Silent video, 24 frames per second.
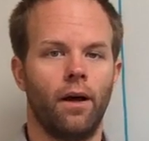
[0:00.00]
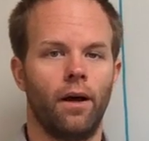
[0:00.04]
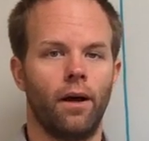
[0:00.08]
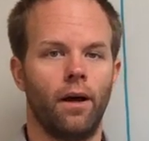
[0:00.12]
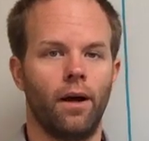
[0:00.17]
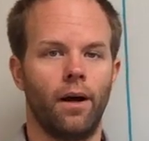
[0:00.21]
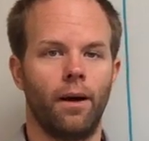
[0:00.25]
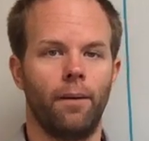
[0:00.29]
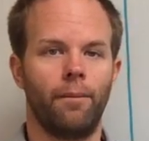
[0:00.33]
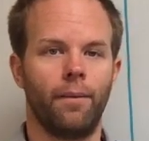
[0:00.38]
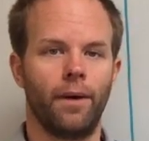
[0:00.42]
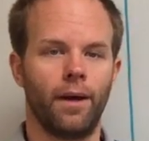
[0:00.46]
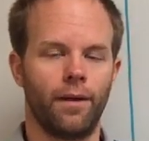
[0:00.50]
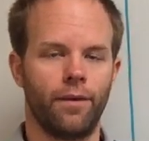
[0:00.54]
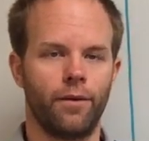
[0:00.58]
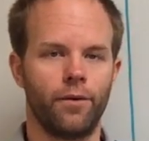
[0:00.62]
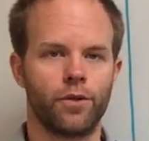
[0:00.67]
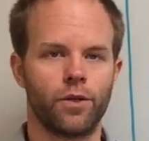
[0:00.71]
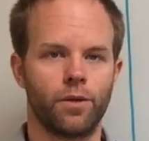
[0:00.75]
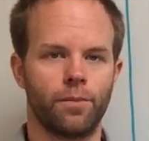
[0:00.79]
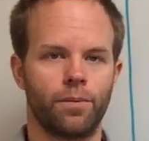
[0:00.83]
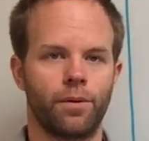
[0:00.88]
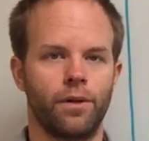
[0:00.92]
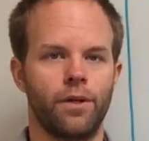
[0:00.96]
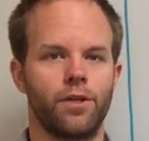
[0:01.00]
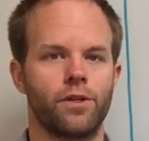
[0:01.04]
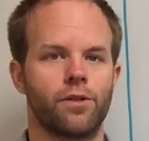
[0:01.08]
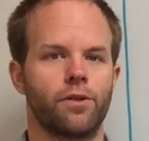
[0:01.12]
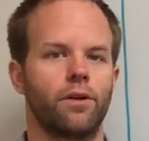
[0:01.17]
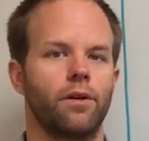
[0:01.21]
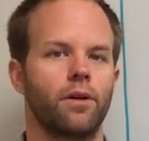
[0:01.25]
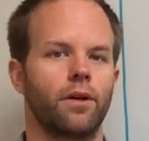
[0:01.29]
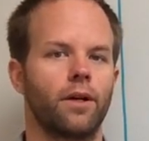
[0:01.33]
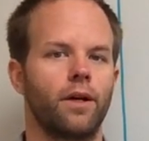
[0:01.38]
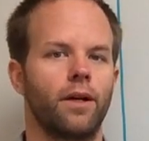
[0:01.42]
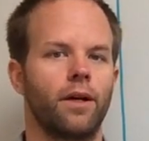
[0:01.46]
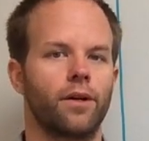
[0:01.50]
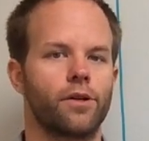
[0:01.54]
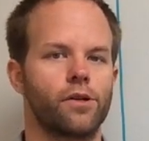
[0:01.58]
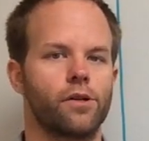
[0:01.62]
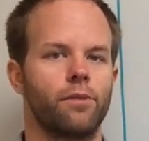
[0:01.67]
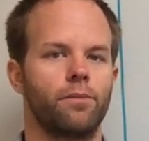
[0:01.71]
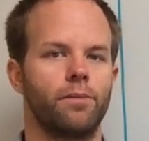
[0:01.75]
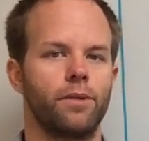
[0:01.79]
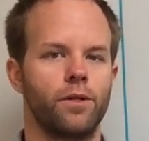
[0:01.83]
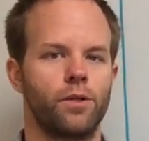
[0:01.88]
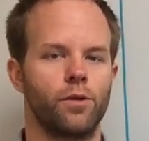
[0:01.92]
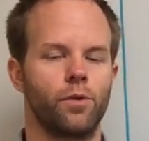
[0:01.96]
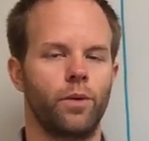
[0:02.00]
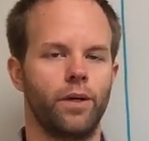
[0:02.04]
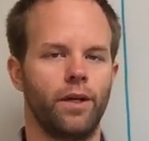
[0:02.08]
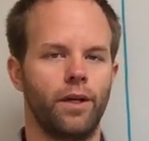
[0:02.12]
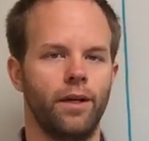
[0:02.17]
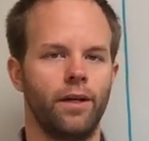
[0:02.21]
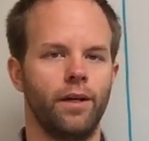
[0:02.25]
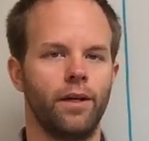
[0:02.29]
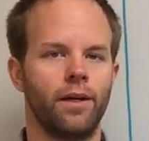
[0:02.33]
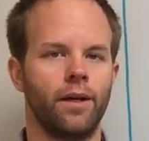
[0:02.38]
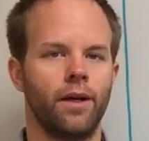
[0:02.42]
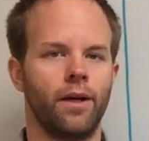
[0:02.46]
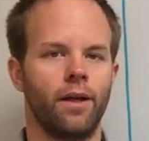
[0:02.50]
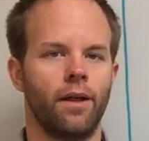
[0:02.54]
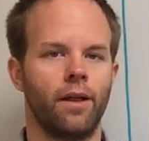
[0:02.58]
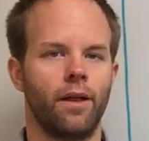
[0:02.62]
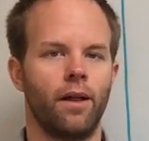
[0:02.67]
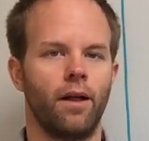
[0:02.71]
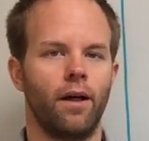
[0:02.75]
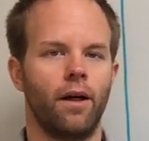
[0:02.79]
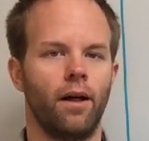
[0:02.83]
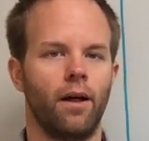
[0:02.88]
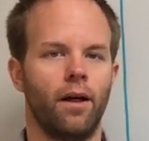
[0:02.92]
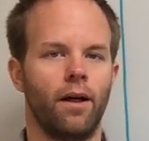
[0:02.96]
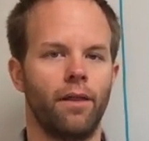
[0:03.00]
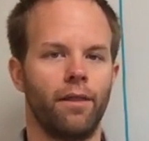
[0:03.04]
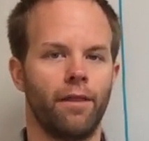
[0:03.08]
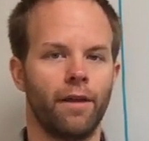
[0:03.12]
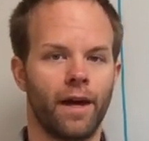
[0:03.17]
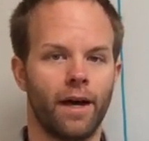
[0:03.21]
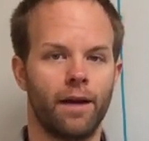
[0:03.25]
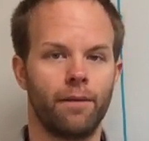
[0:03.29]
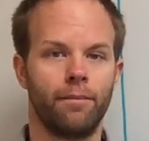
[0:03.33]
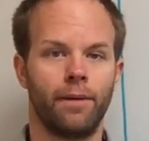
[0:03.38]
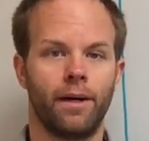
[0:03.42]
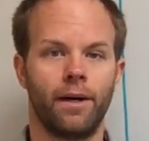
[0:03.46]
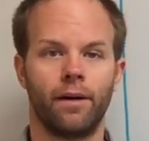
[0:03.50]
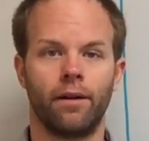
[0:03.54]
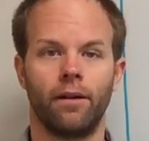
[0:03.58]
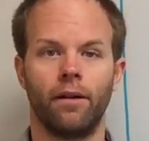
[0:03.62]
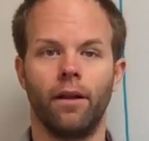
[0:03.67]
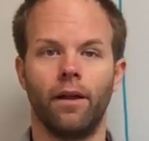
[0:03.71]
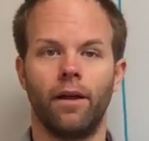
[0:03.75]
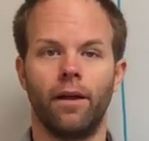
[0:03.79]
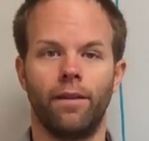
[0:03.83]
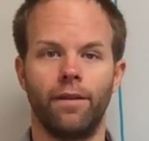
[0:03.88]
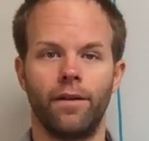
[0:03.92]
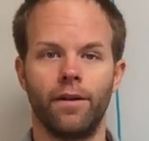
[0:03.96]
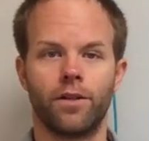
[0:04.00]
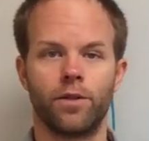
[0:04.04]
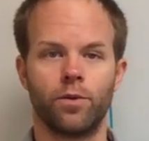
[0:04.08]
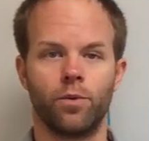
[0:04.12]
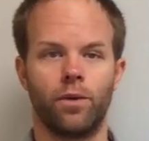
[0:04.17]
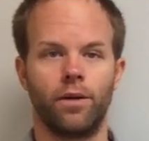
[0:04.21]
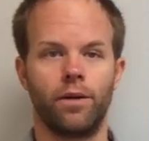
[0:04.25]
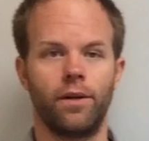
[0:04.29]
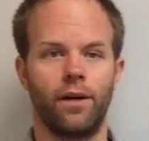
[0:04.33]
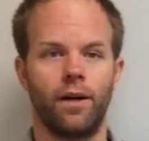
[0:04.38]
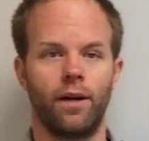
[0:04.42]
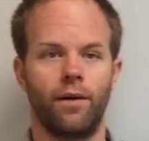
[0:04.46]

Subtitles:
and there's a pretty strong connection between that model and this one.